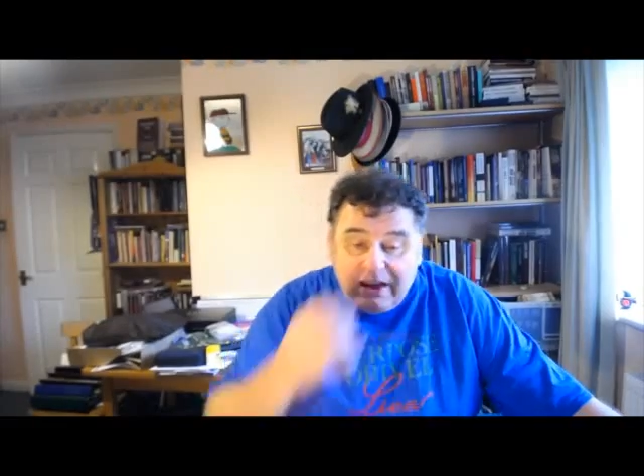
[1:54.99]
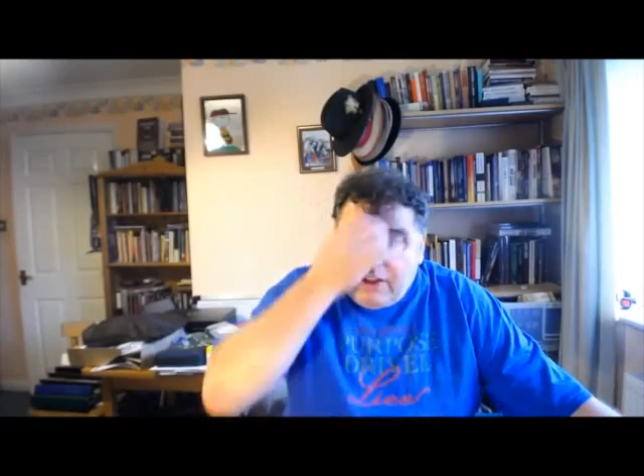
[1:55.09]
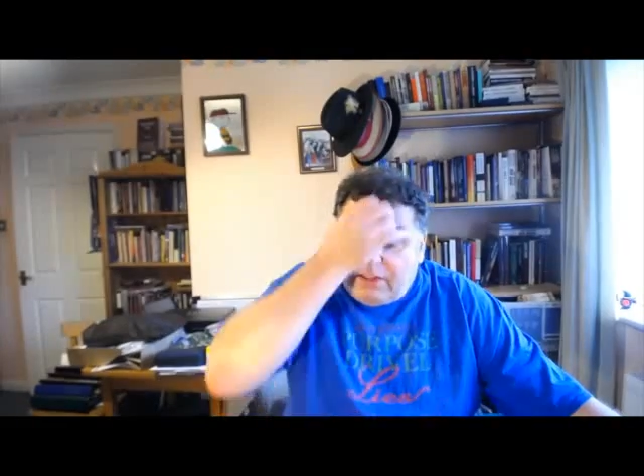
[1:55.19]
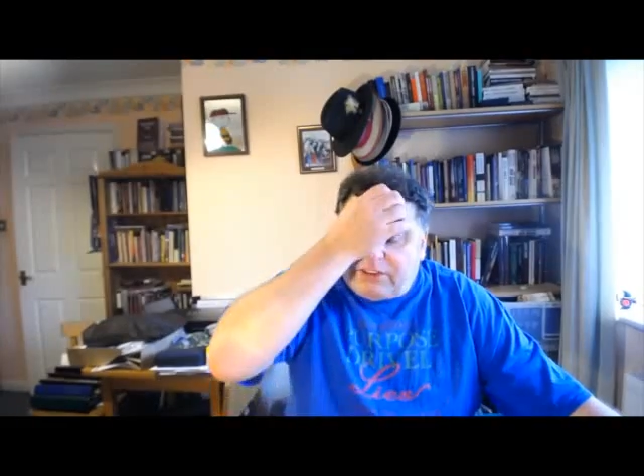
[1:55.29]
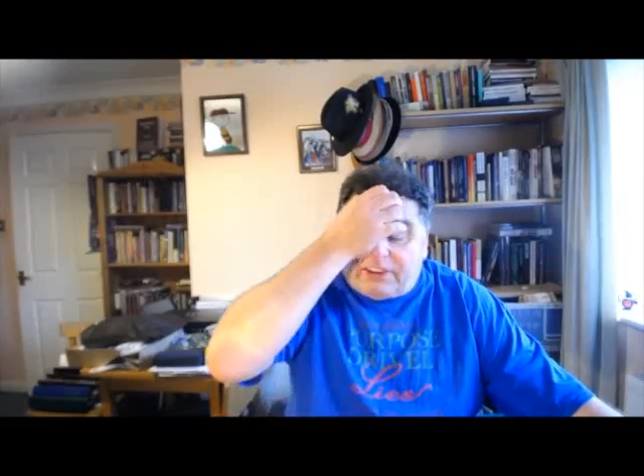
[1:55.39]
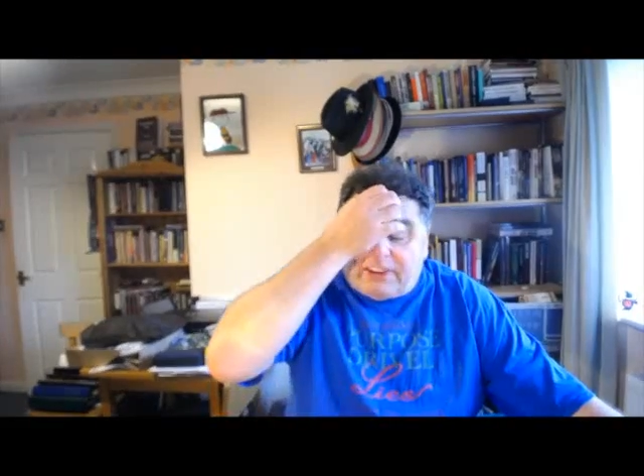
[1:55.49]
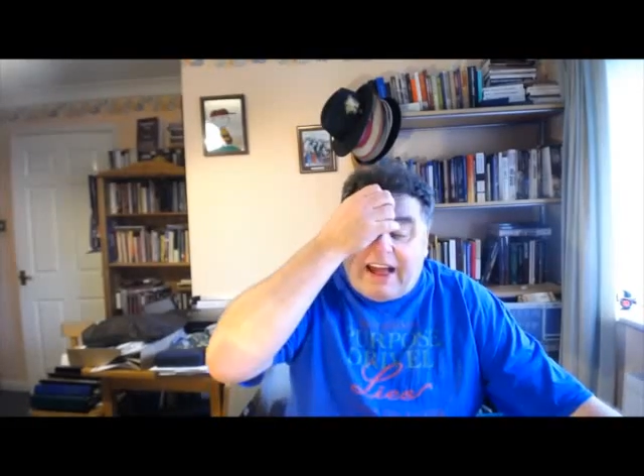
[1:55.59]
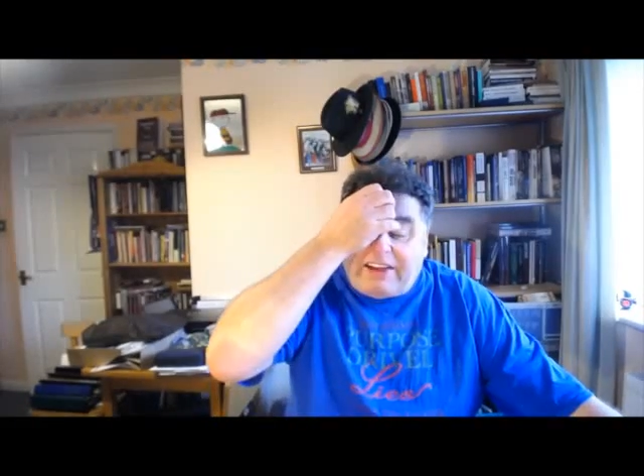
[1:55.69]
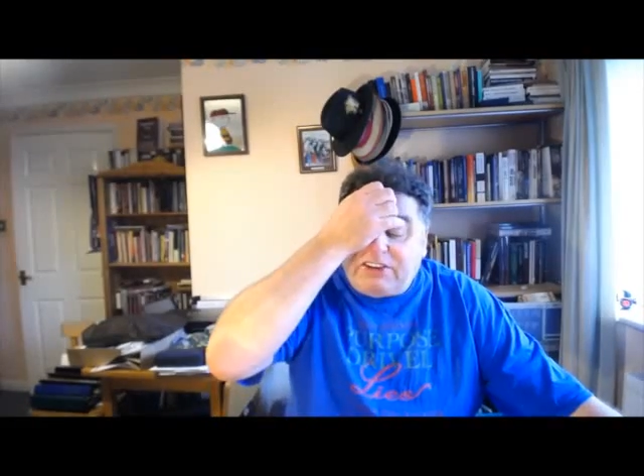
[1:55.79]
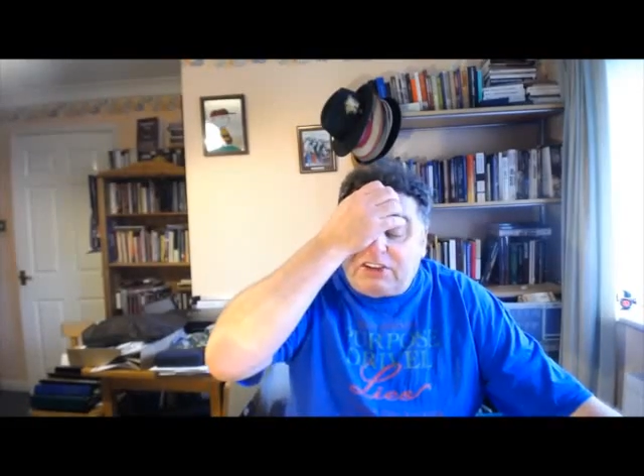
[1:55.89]
there's
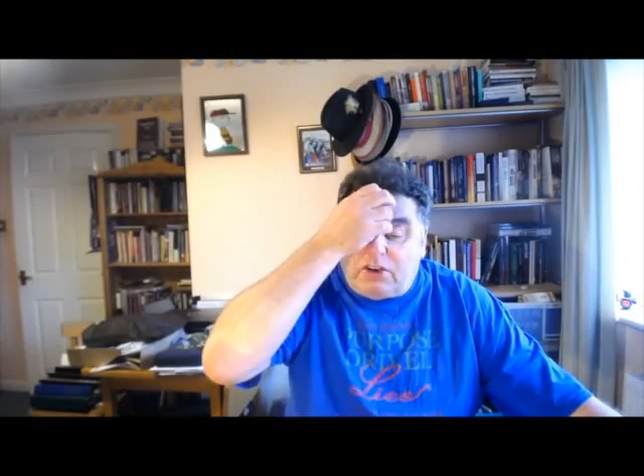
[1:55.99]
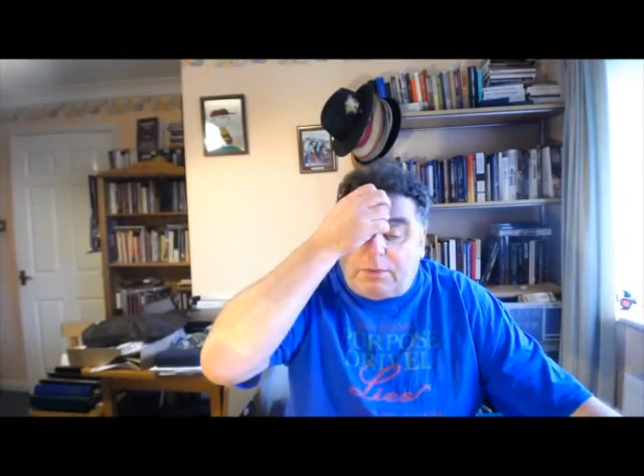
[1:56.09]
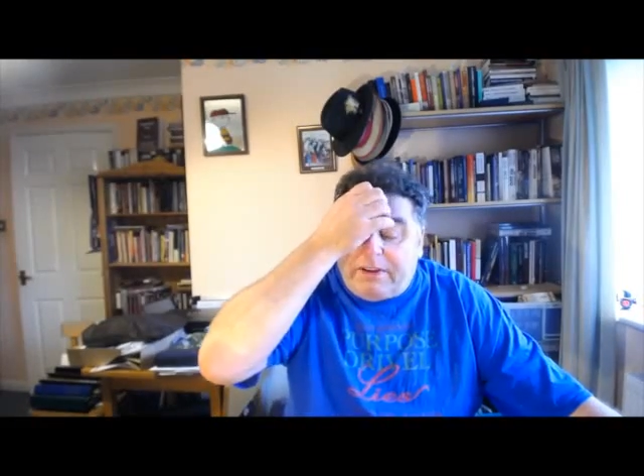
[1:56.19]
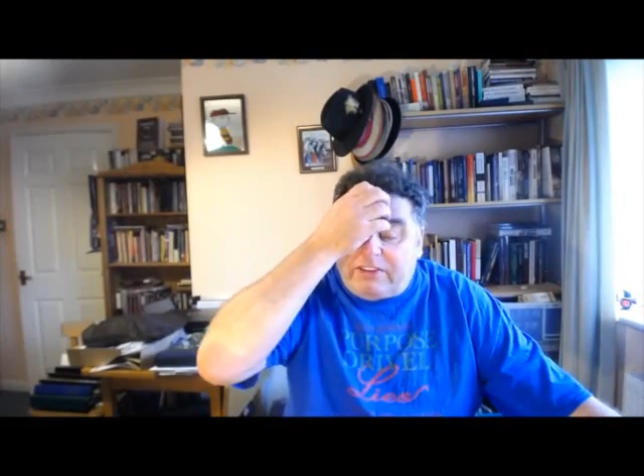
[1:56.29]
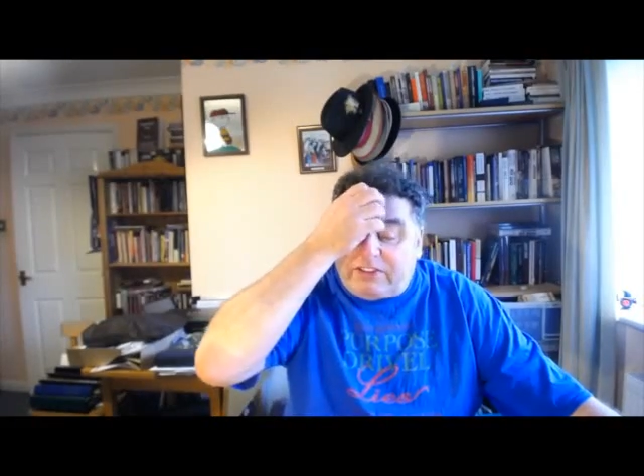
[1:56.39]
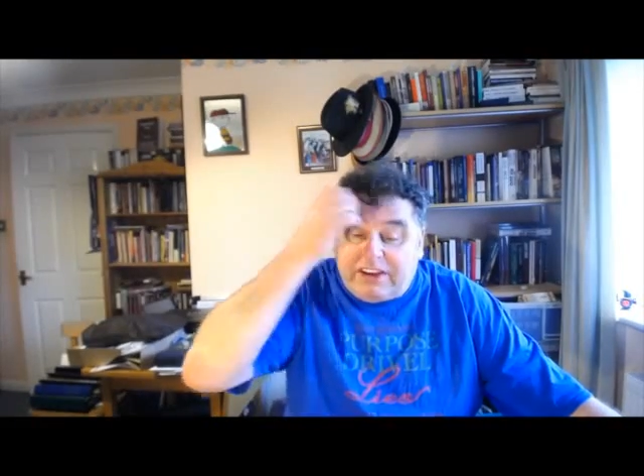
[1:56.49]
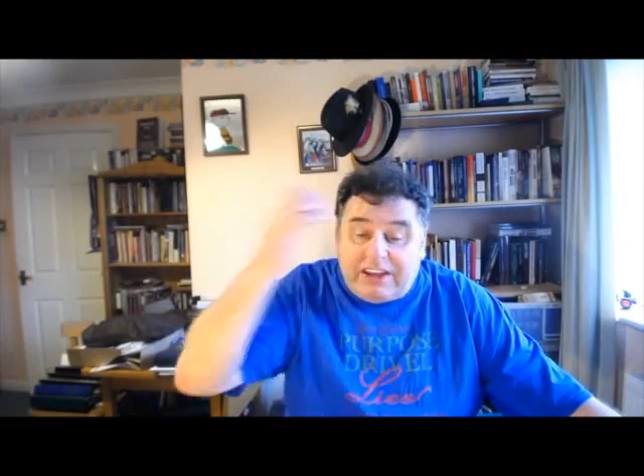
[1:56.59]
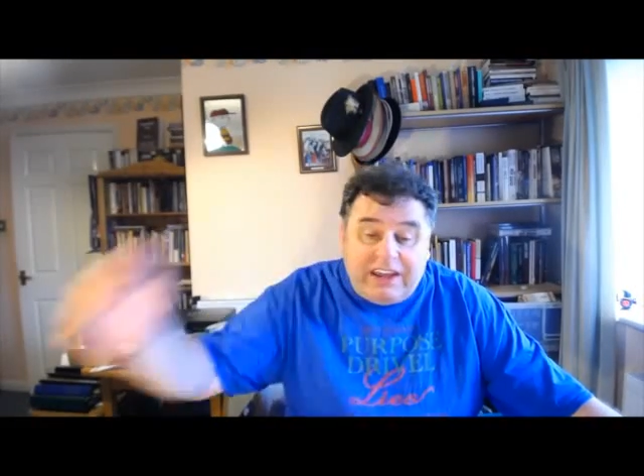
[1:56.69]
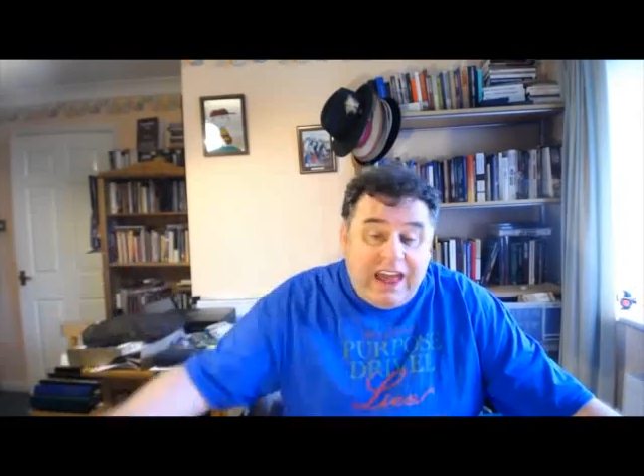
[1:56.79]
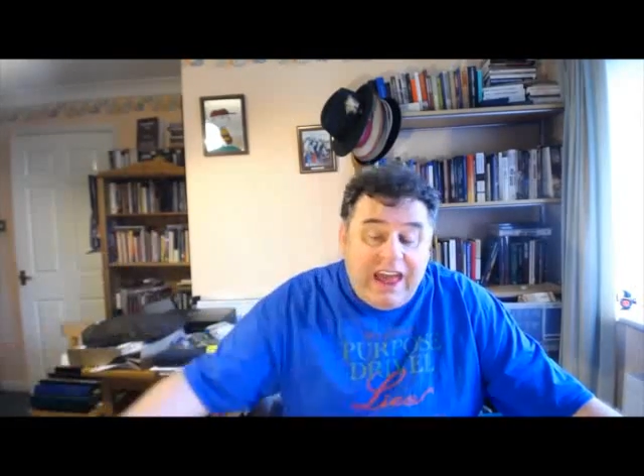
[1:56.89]
glandular obesity,